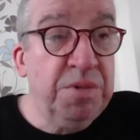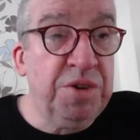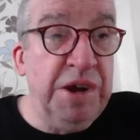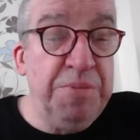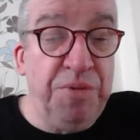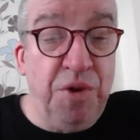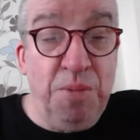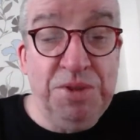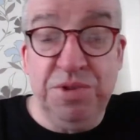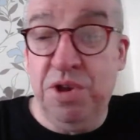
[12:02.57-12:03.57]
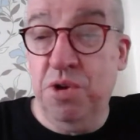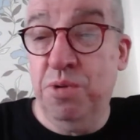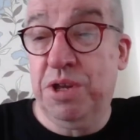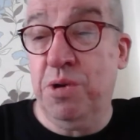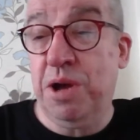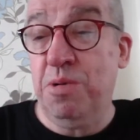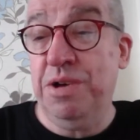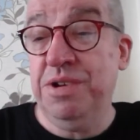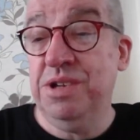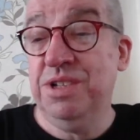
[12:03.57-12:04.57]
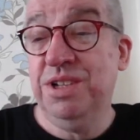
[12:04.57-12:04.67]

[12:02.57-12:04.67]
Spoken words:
great performance on Who with a quick one.